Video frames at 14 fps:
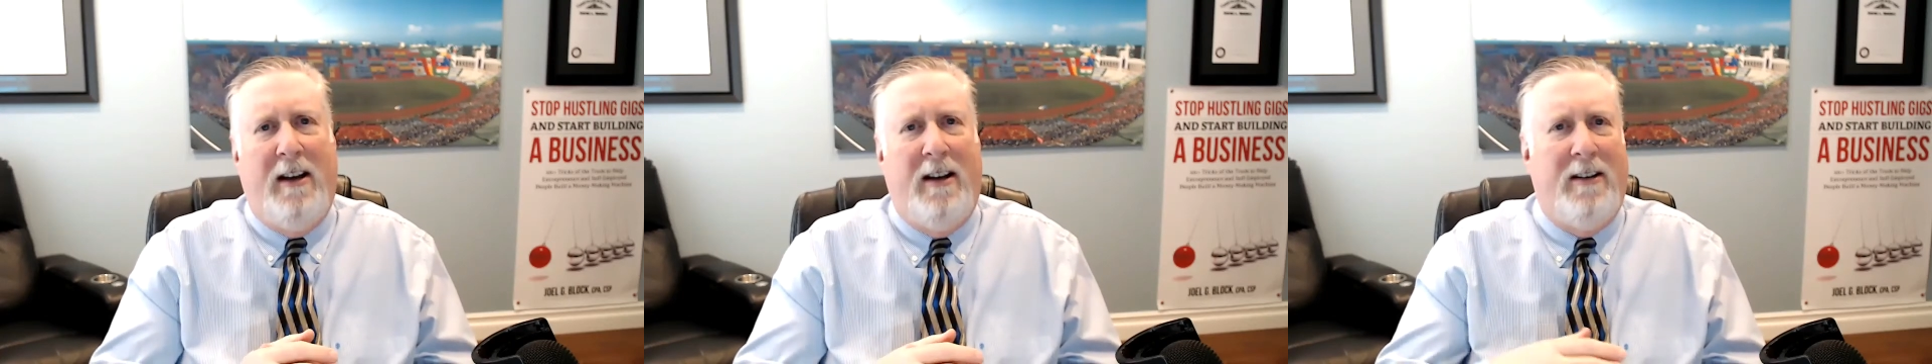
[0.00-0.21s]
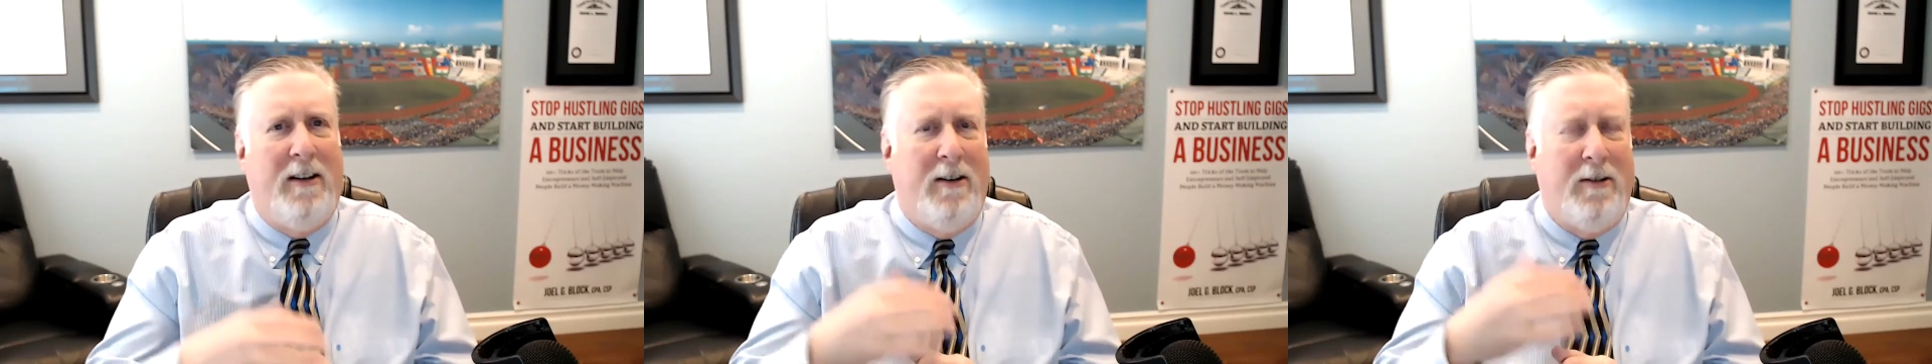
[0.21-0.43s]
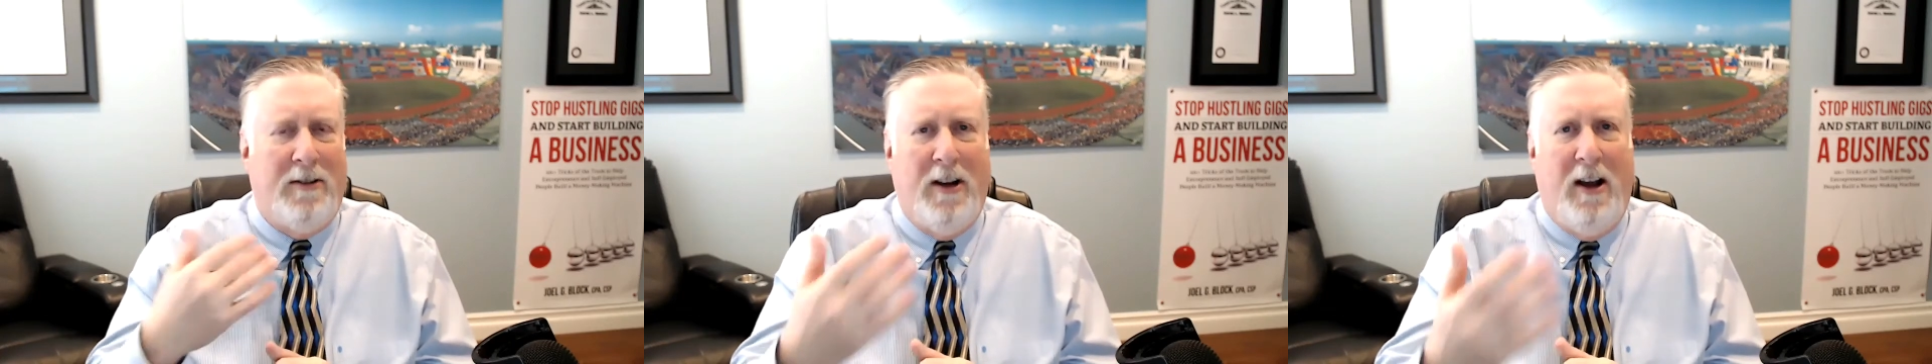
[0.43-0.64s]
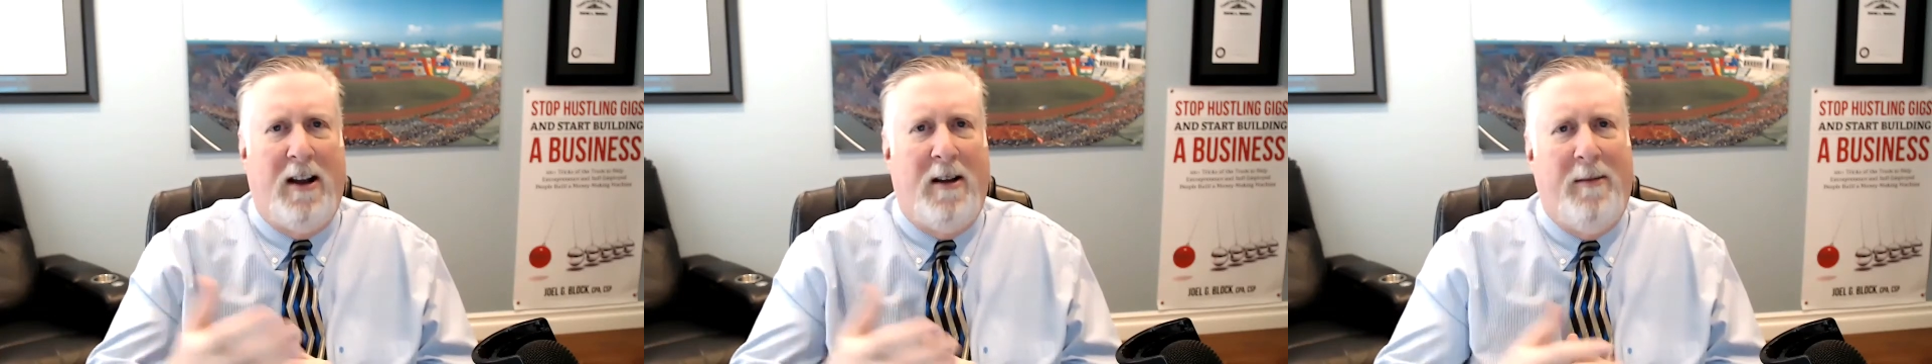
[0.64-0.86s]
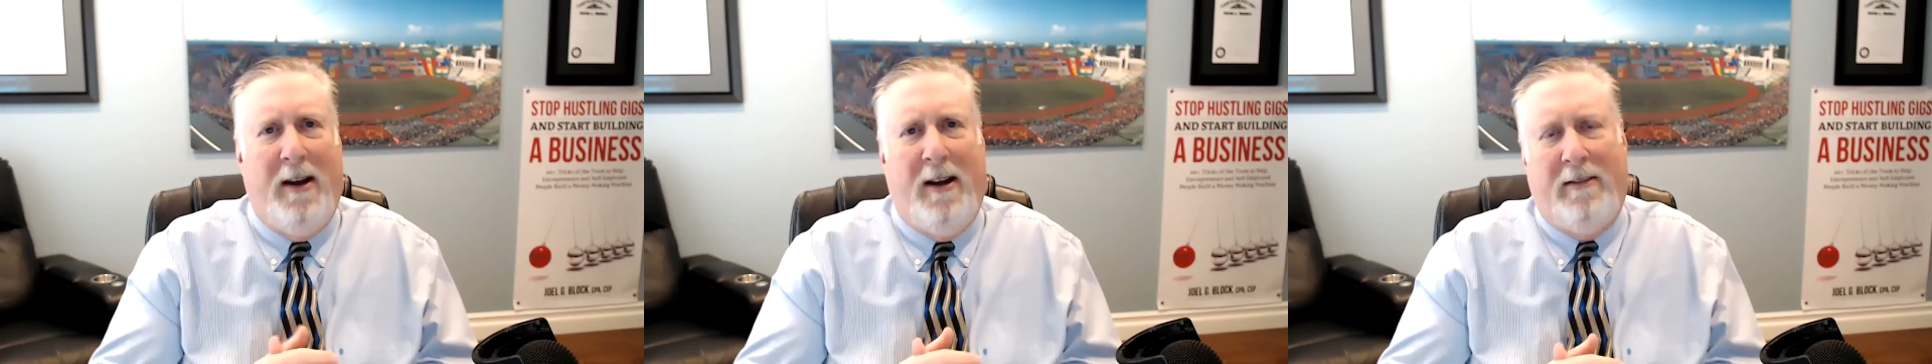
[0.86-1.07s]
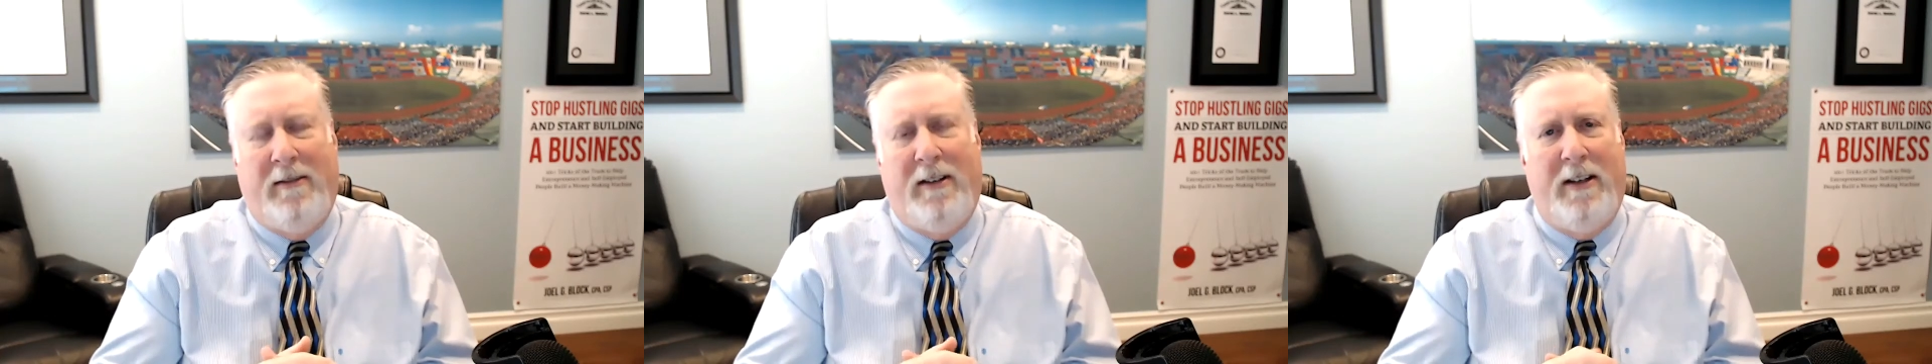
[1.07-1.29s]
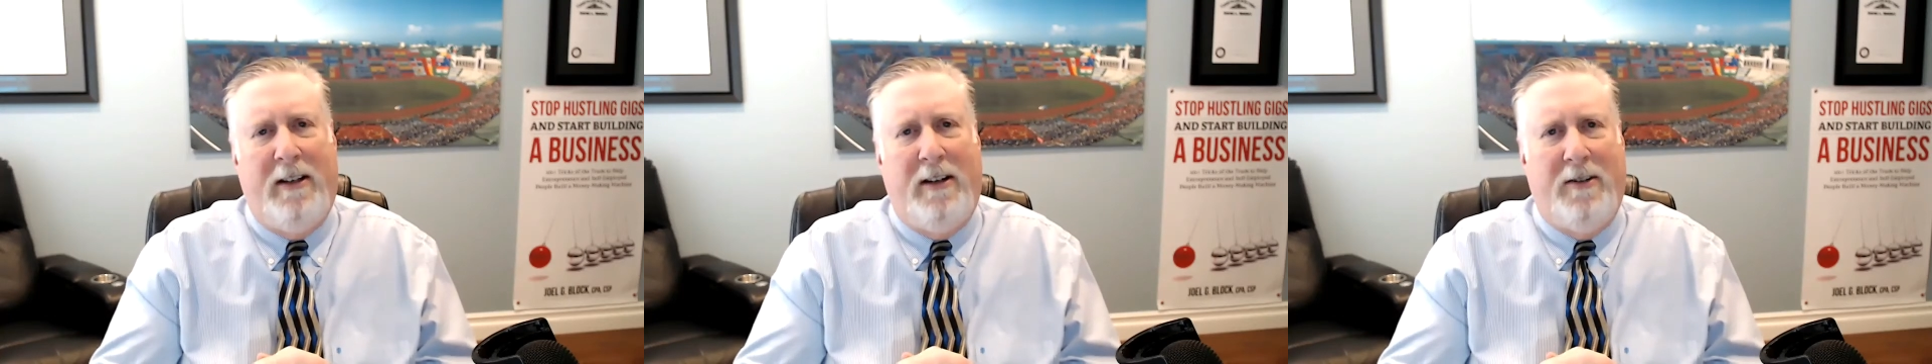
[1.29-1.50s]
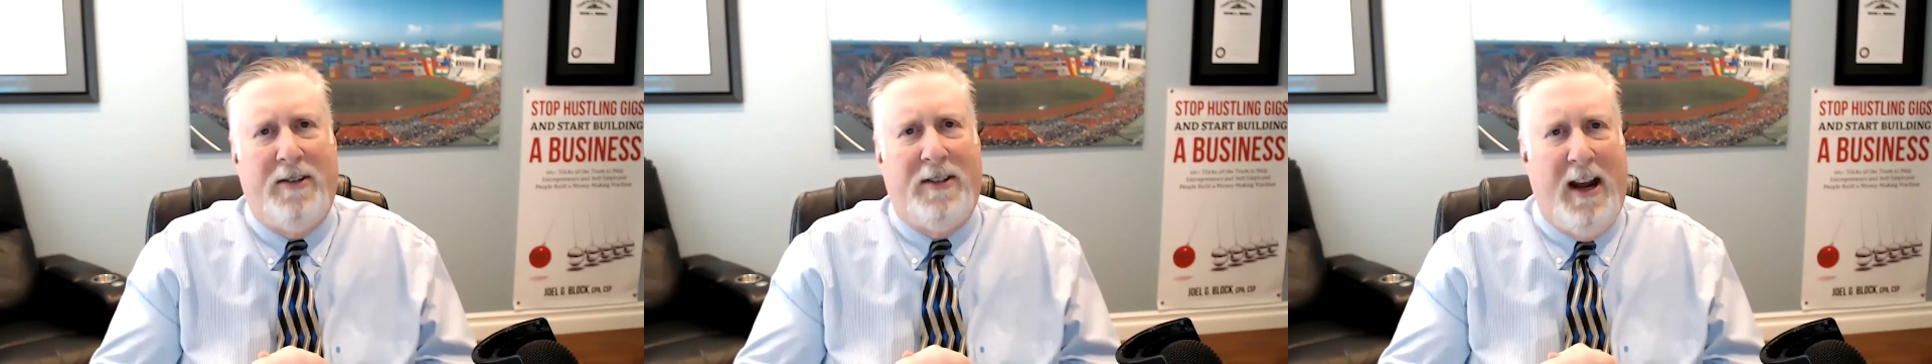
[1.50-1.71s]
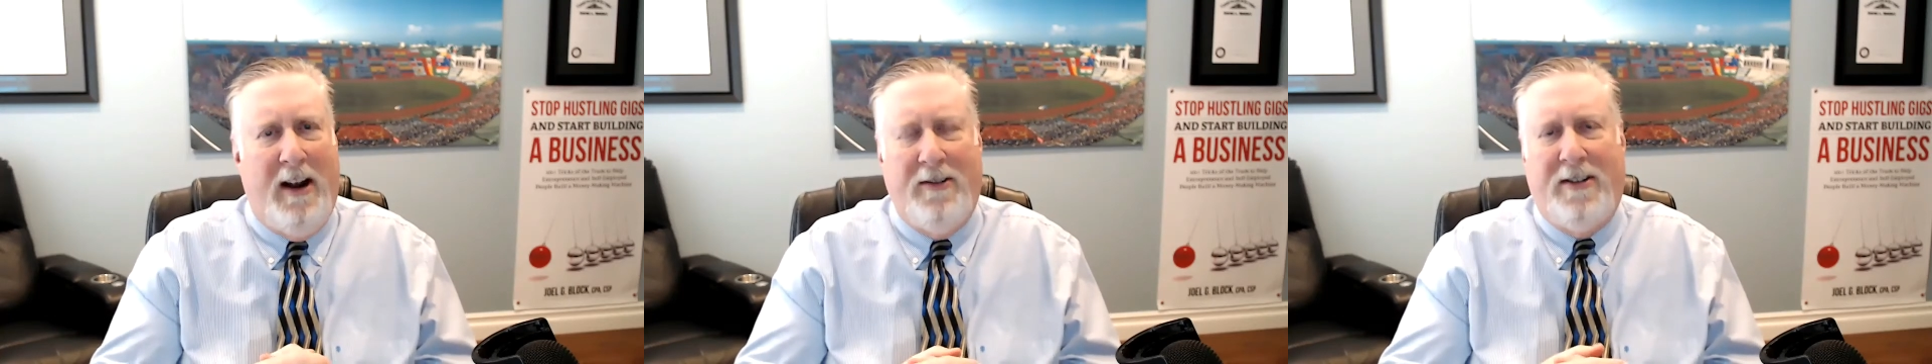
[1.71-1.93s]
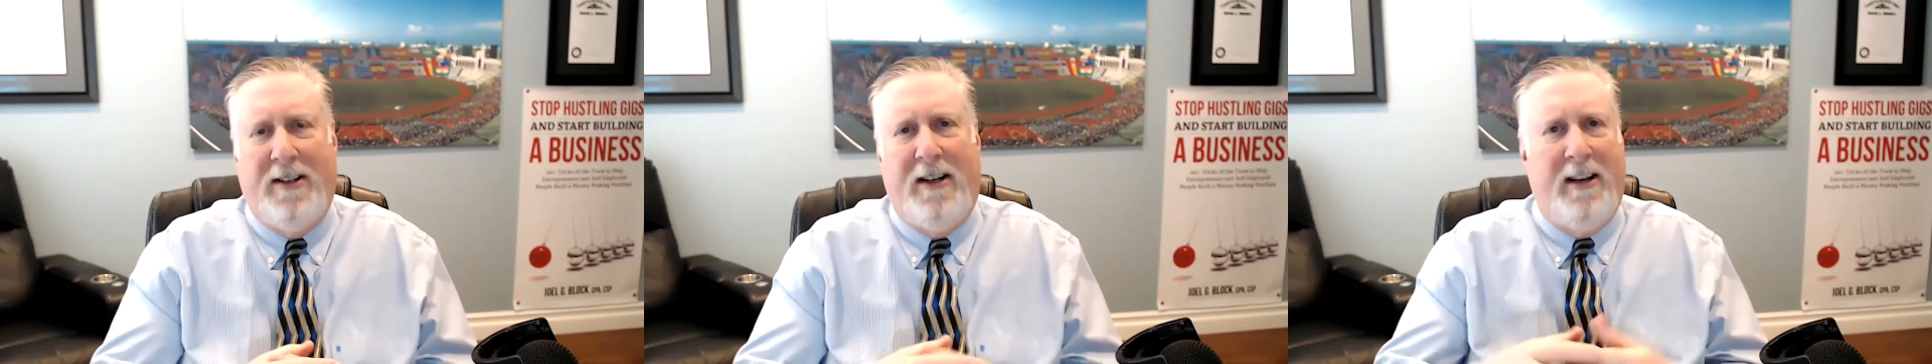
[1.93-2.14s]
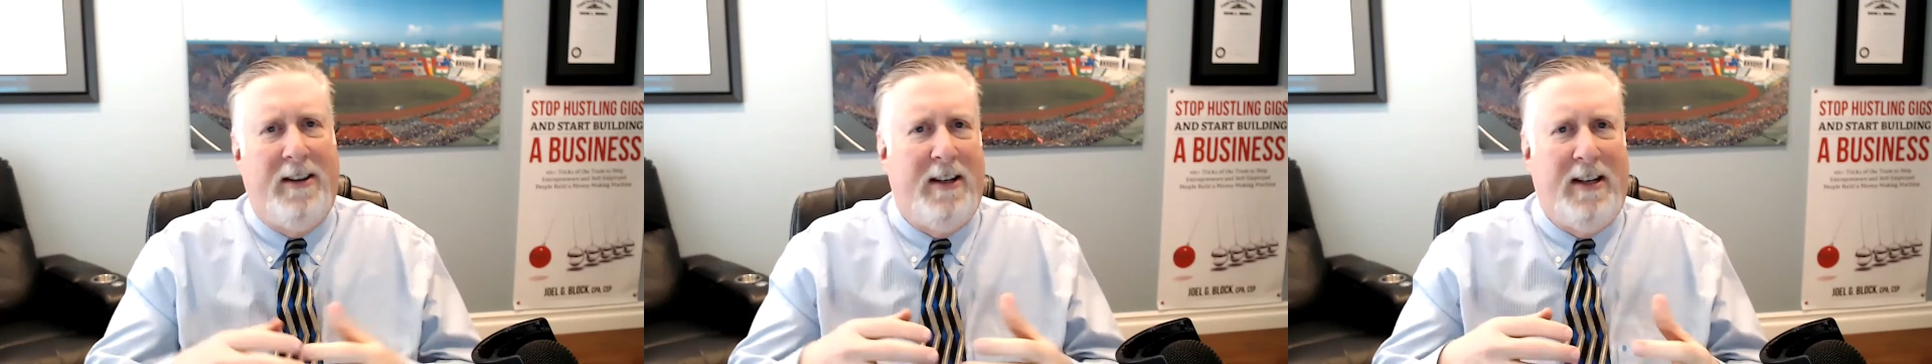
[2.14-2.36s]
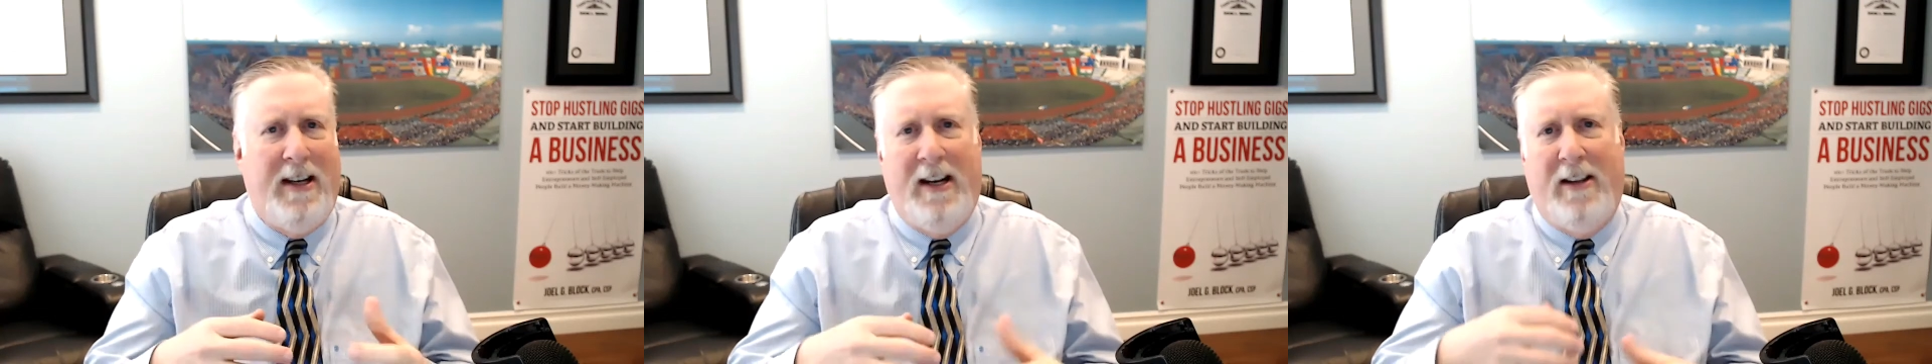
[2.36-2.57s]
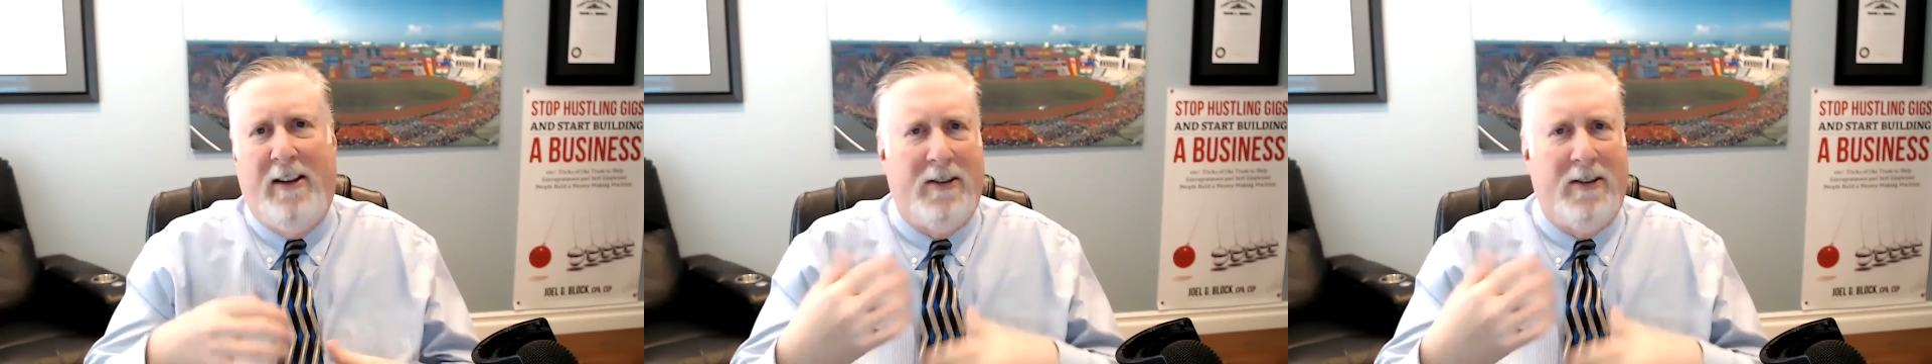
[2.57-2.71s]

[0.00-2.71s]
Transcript: You know, talk about, you know, scarcity of the deal.